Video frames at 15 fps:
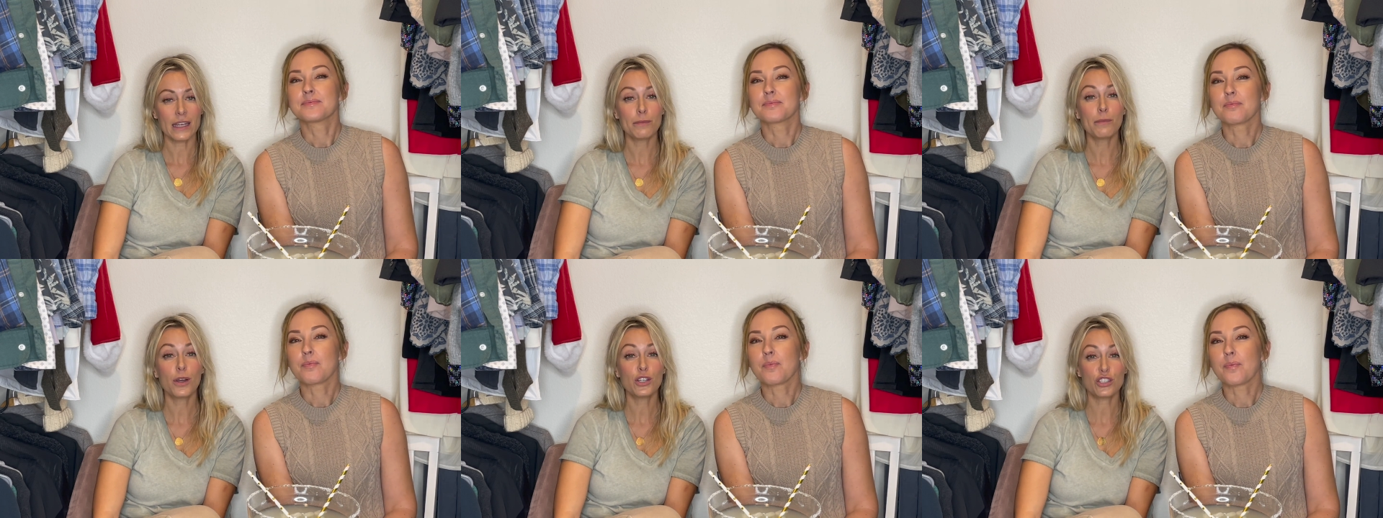
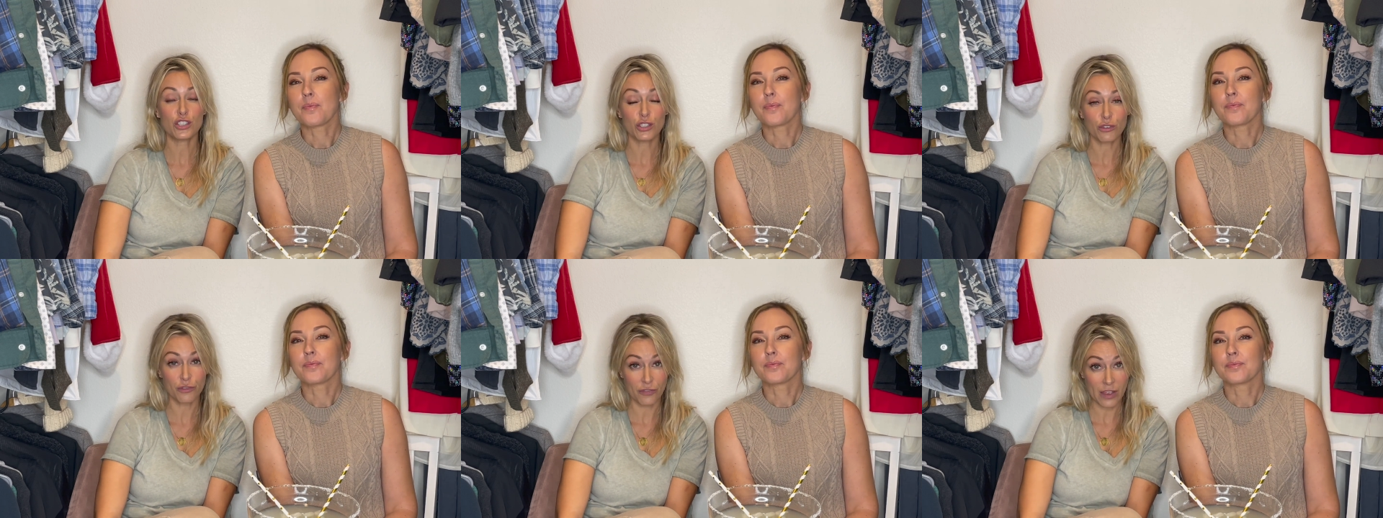
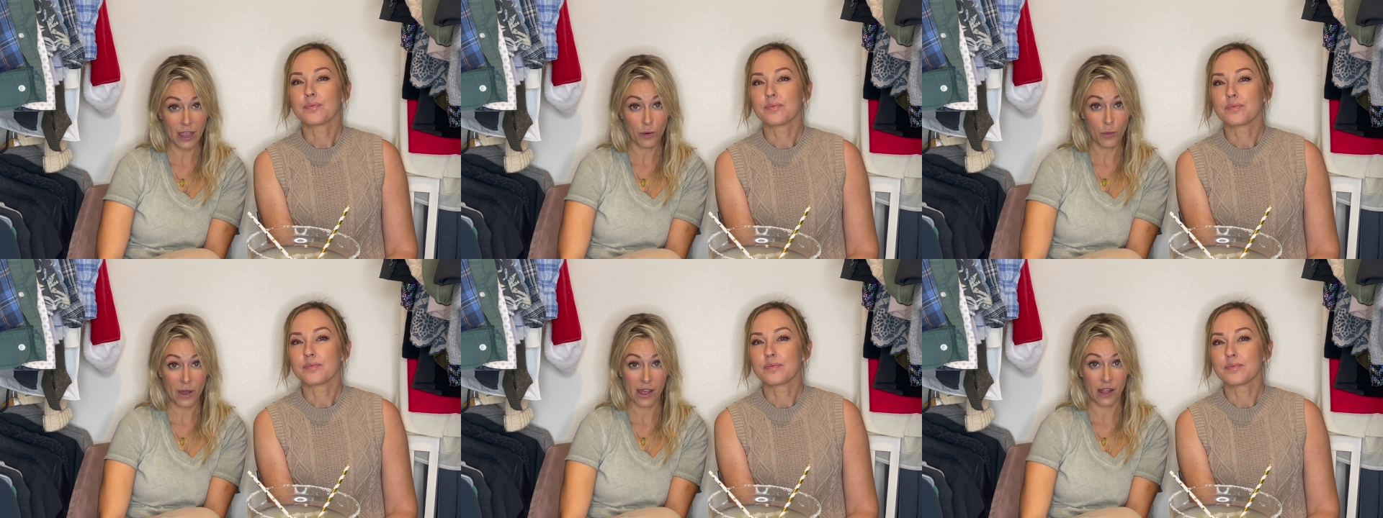Speaker 1: emotional
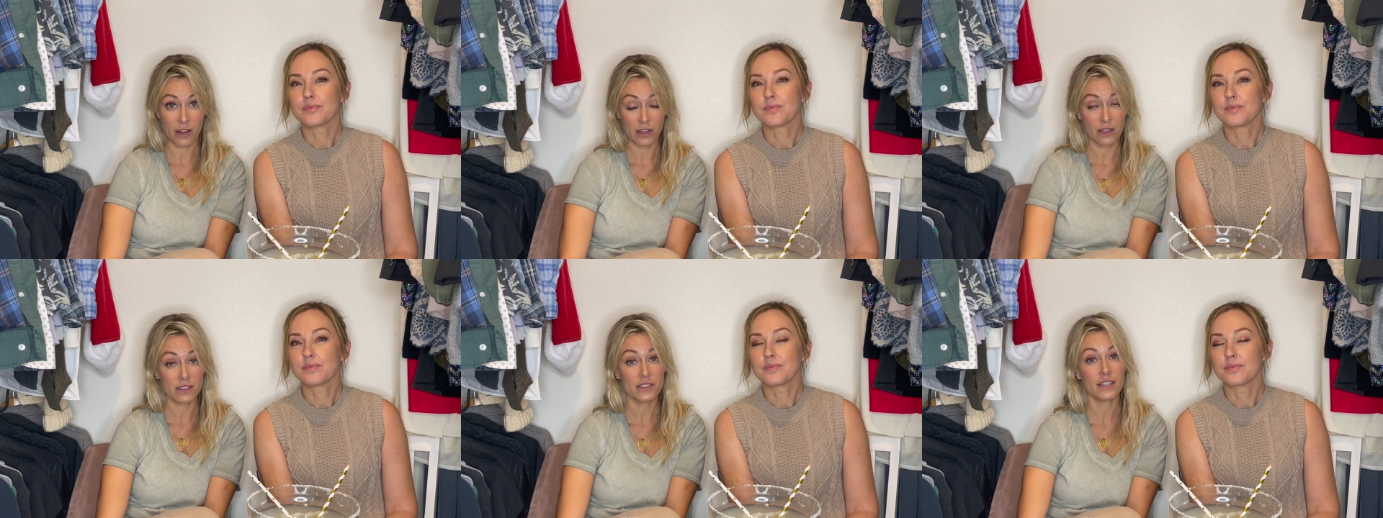
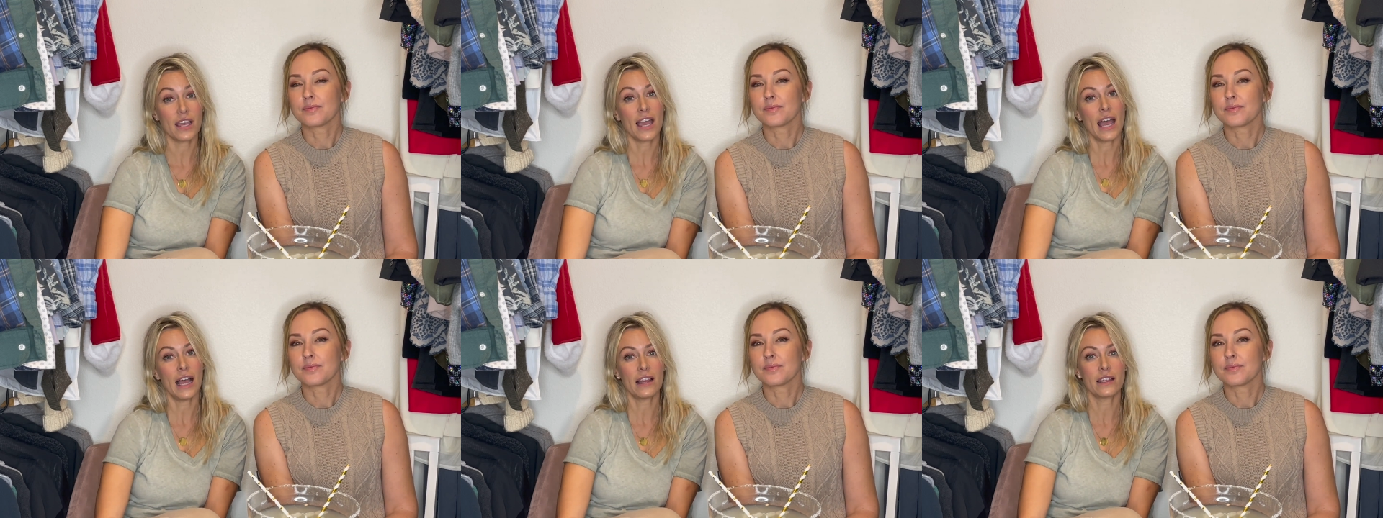farewell to
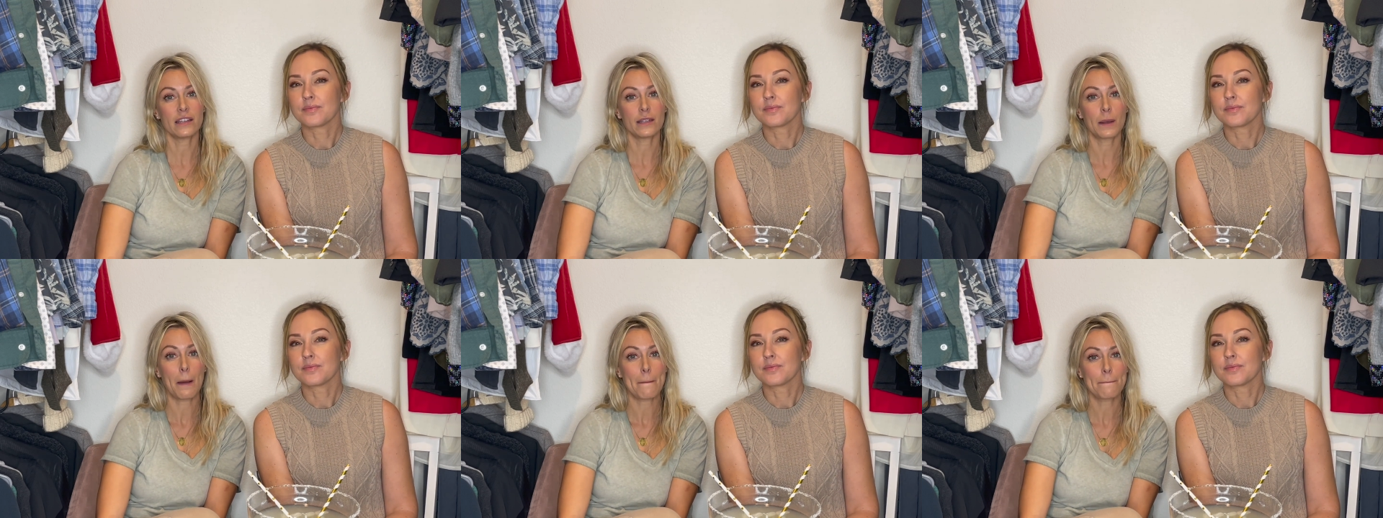
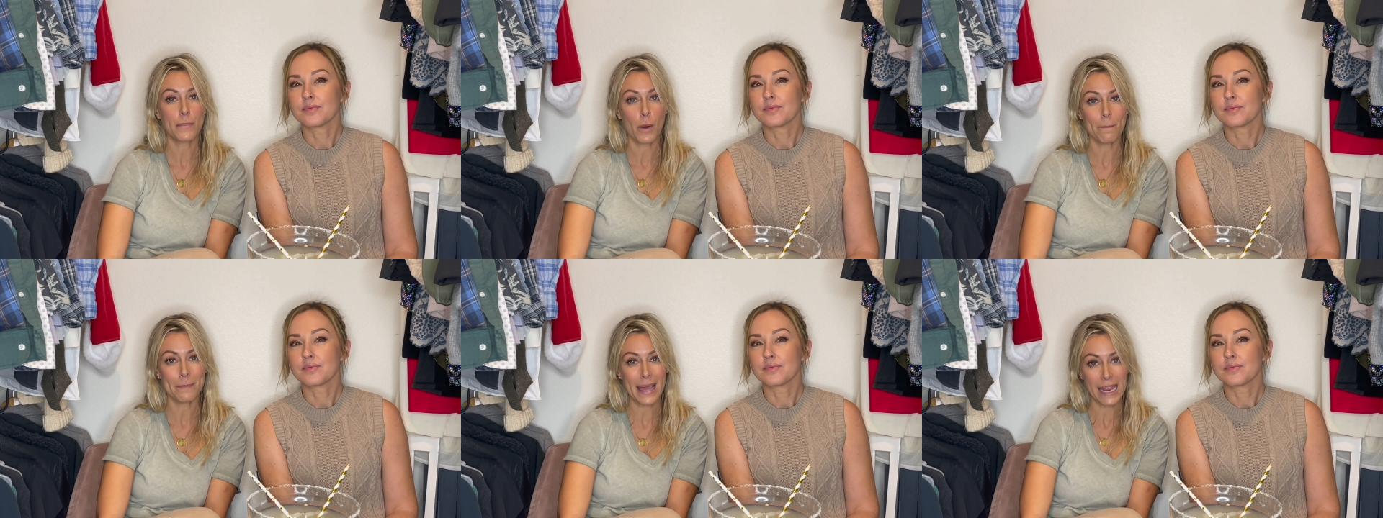Ellen
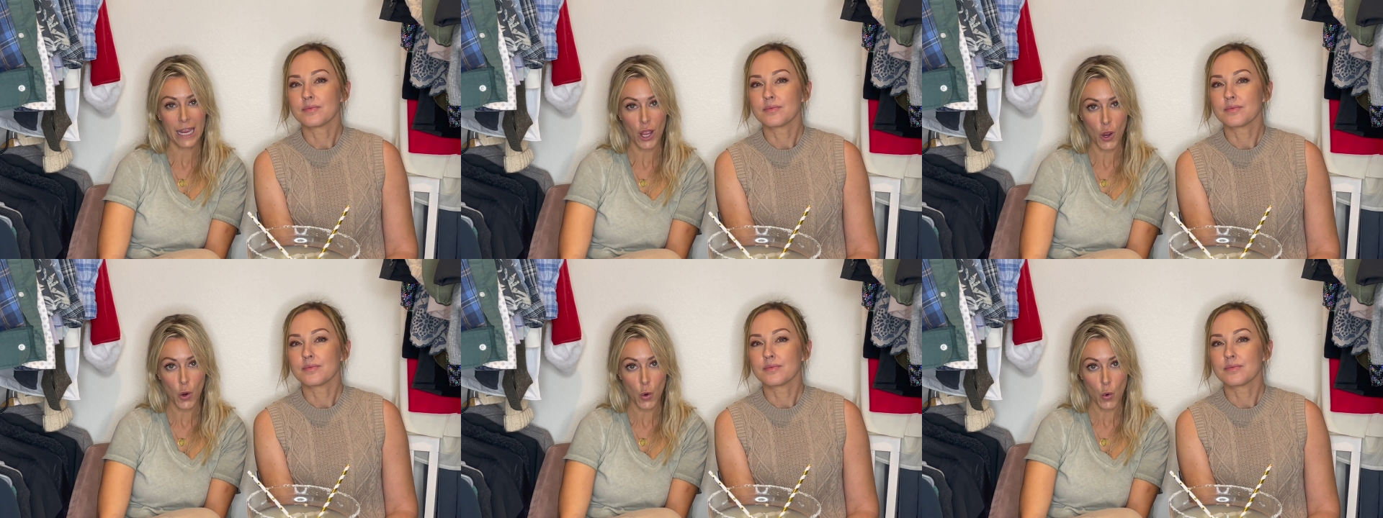Pompeo